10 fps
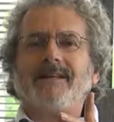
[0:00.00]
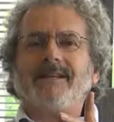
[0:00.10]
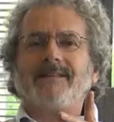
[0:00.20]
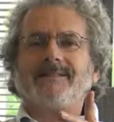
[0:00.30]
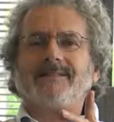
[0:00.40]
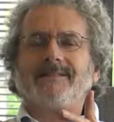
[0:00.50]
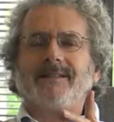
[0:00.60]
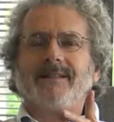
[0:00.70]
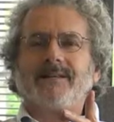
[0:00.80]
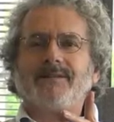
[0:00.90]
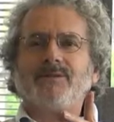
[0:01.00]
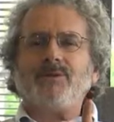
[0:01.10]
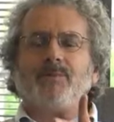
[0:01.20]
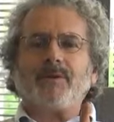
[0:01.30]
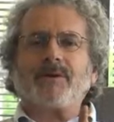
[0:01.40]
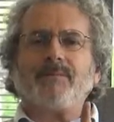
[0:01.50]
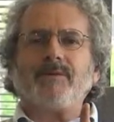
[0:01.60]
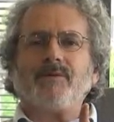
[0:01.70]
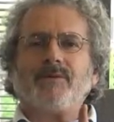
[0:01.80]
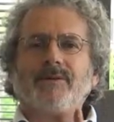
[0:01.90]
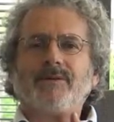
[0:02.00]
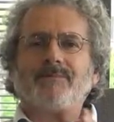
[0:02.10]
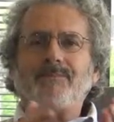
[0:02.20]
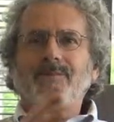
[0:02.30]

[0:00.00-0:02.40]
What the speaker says: is the supercomputer